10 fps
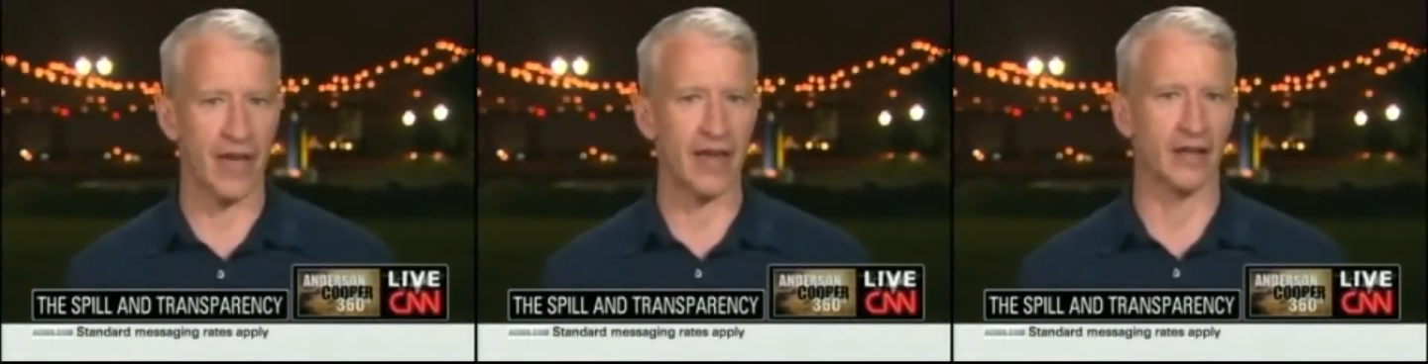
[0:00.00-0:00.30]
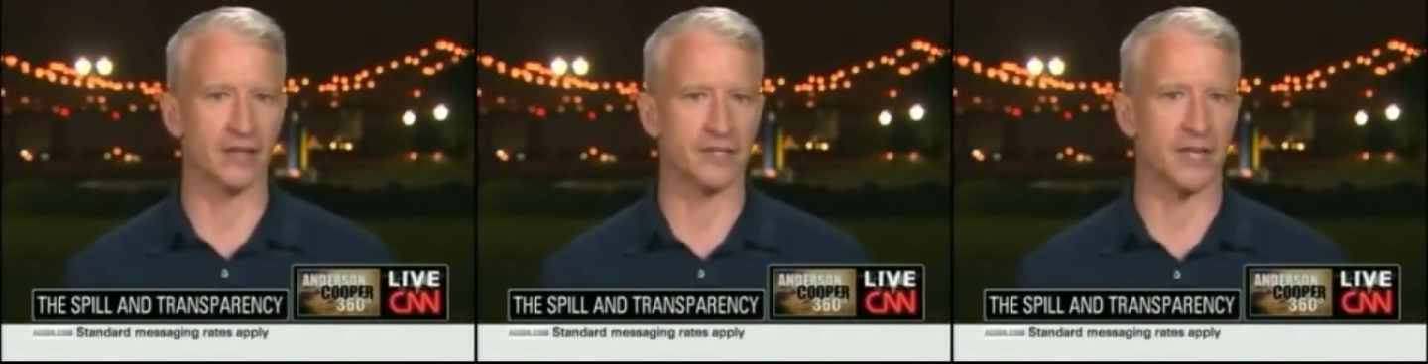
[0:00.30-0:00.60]

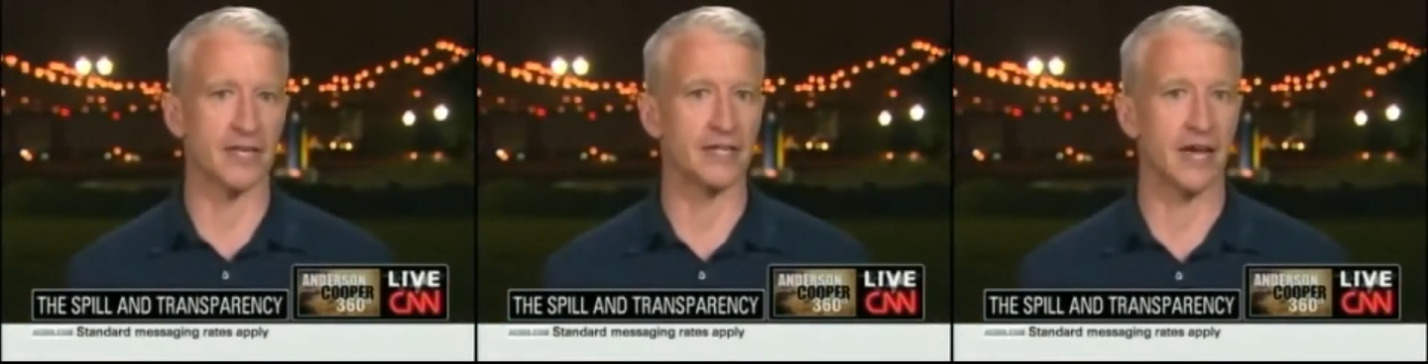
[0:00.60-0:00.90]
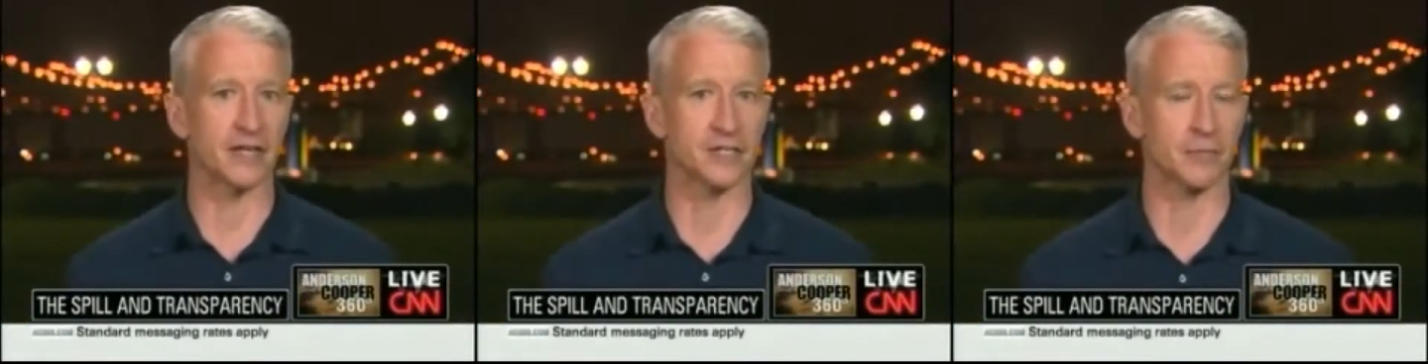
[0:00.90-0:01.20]
Thad Allen said
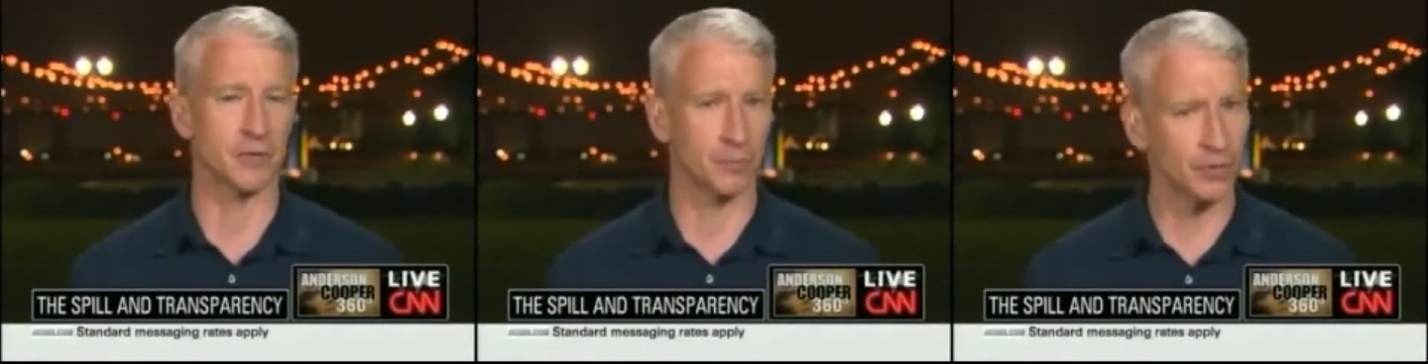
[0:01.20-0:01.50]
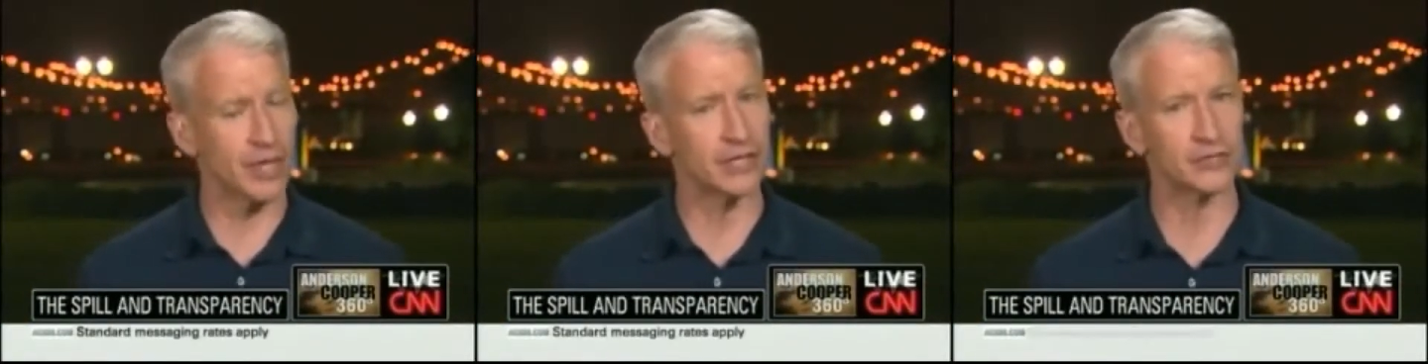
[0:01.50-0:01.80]
he'd gotten some
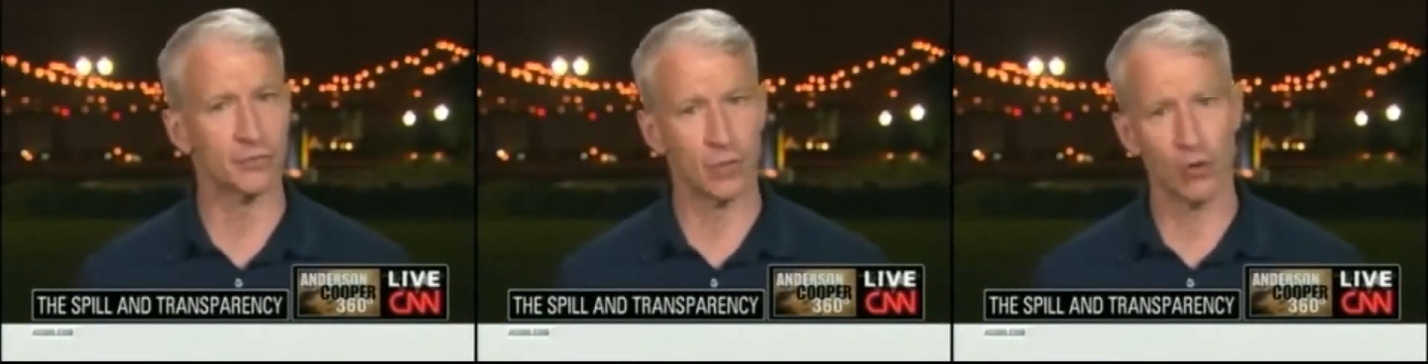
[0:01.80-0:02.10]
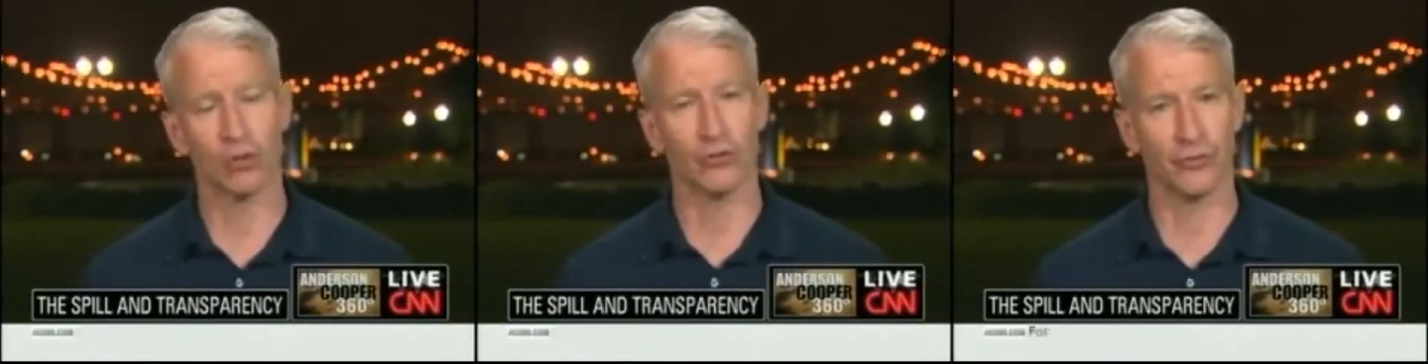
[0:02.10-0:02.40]
complaints
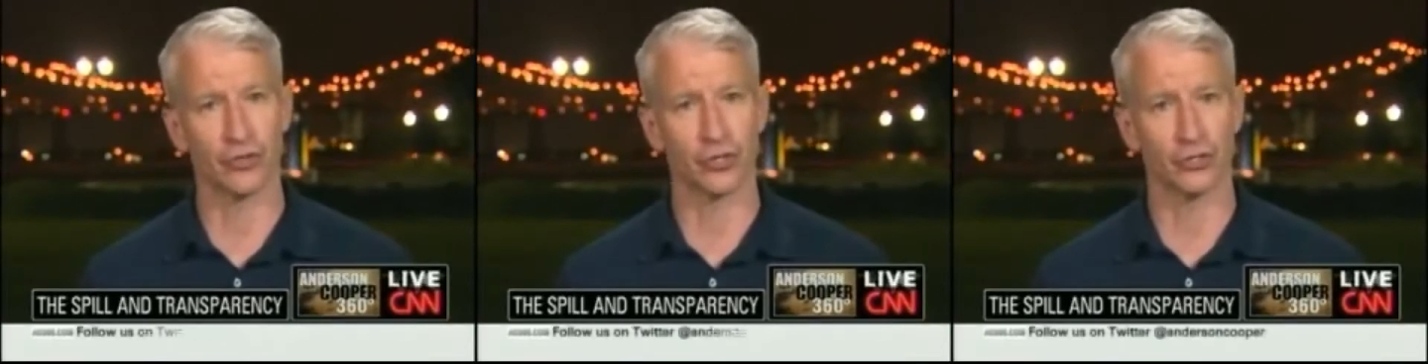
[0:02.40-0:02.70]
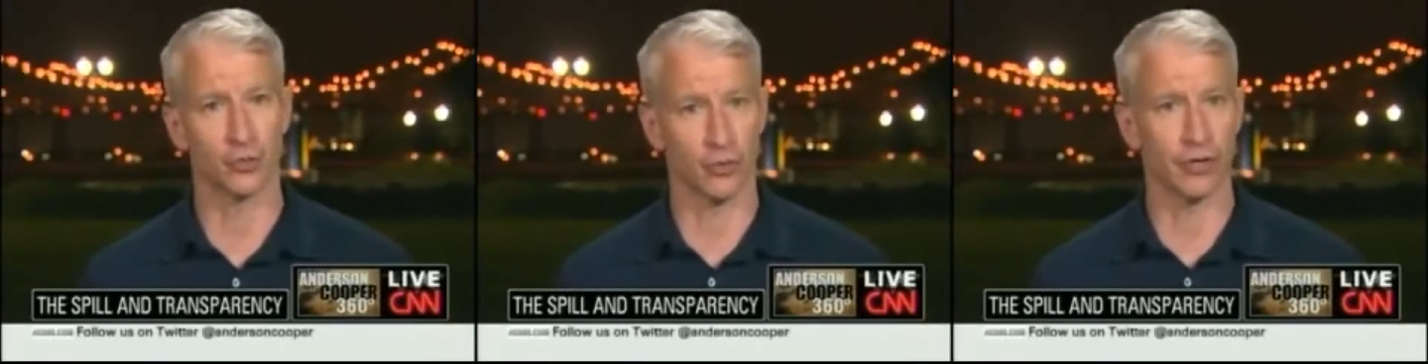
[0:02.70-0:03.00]
from local
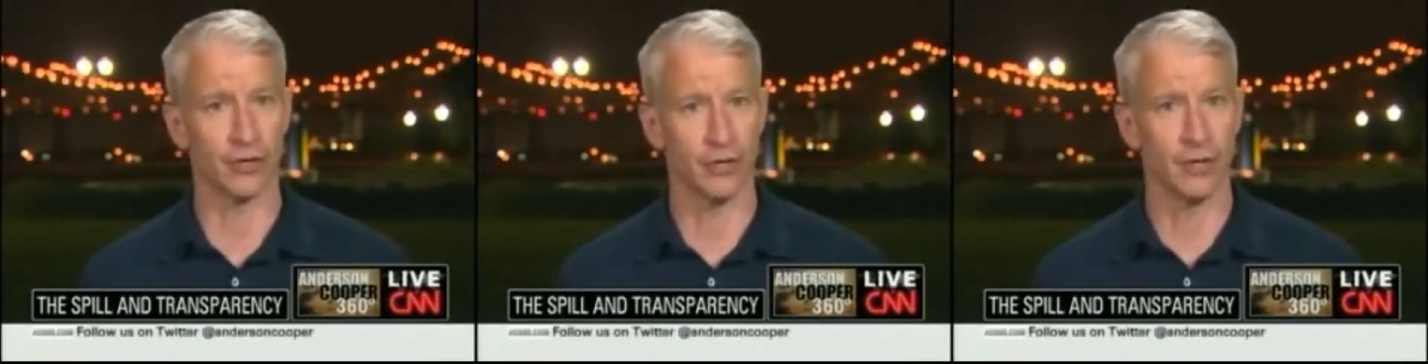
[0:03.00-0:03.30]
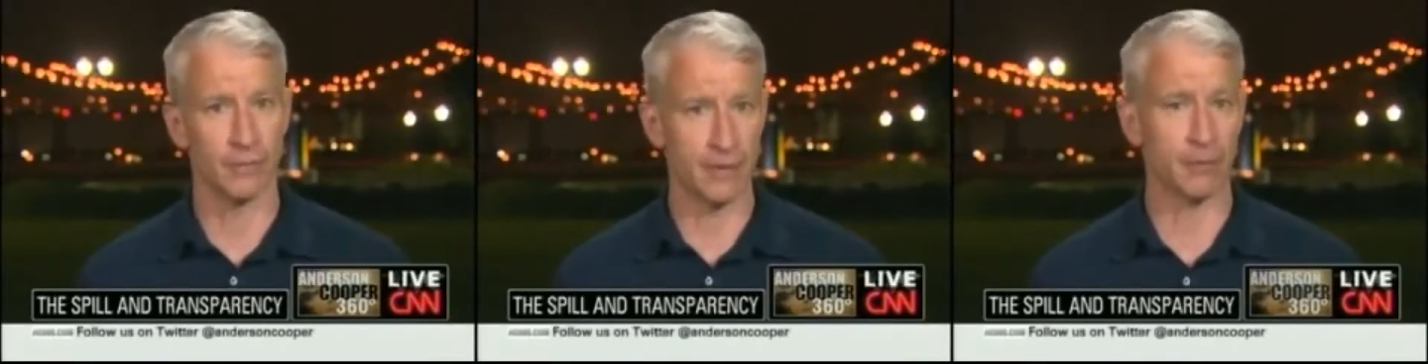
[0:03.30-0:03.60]
officials worried
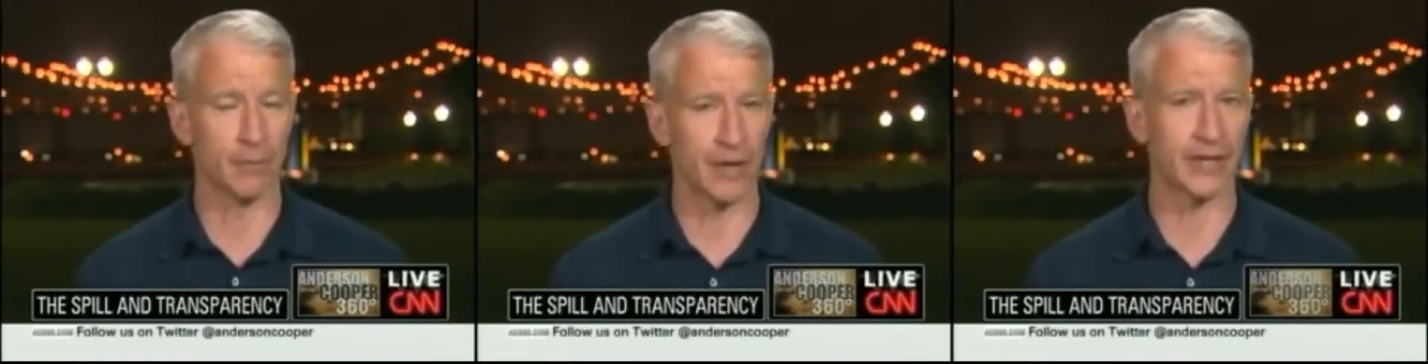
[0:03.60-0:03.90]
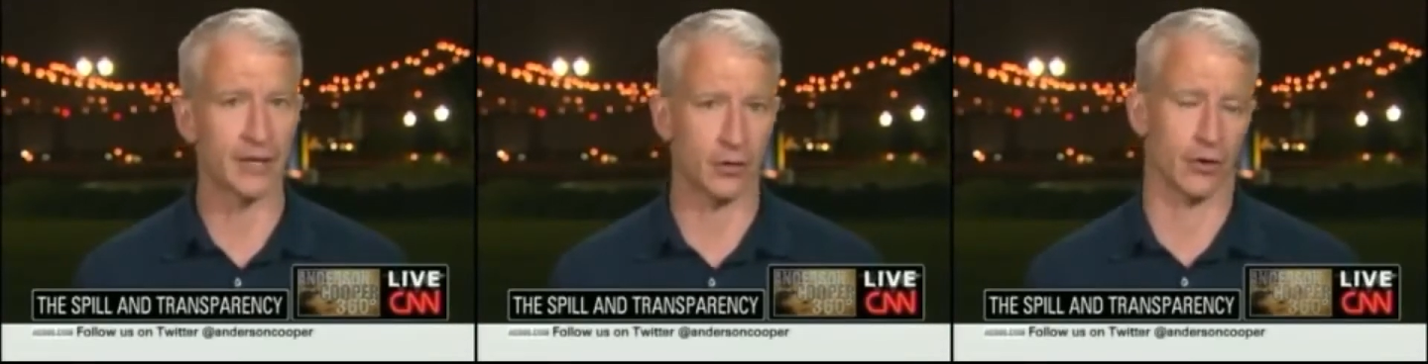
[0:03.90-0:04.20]
people
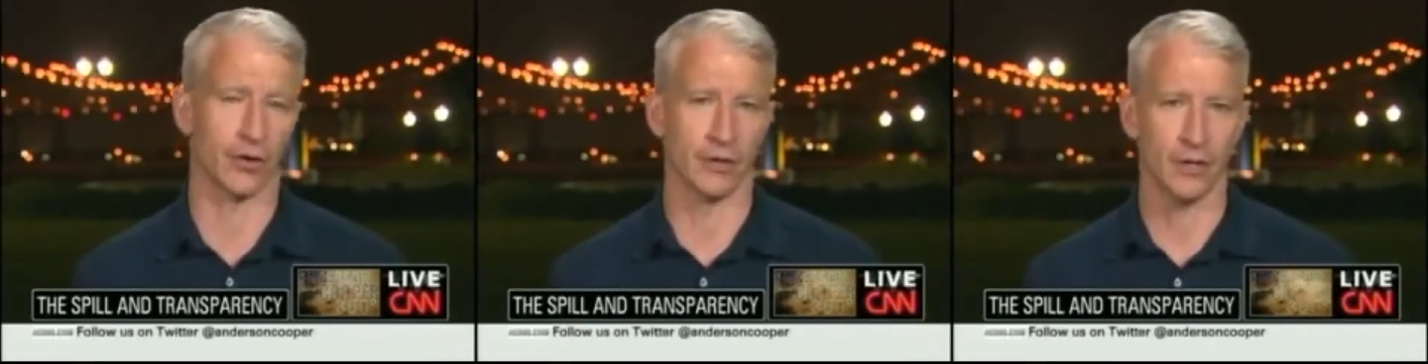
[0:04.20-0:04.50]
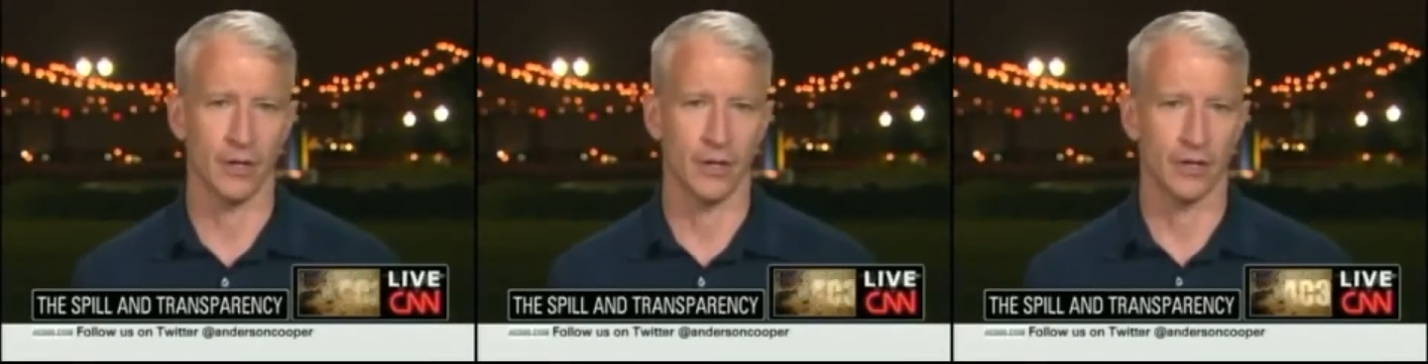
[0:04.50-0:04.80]
might get hurt.
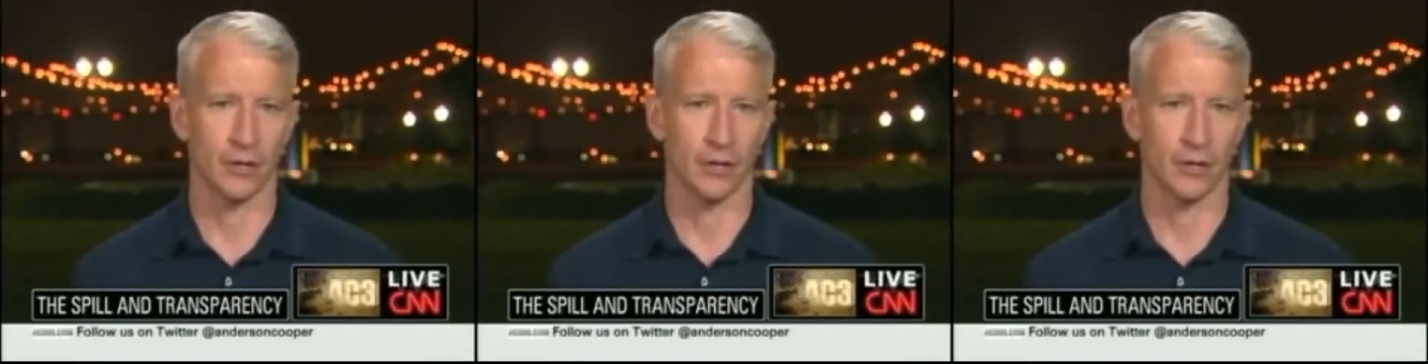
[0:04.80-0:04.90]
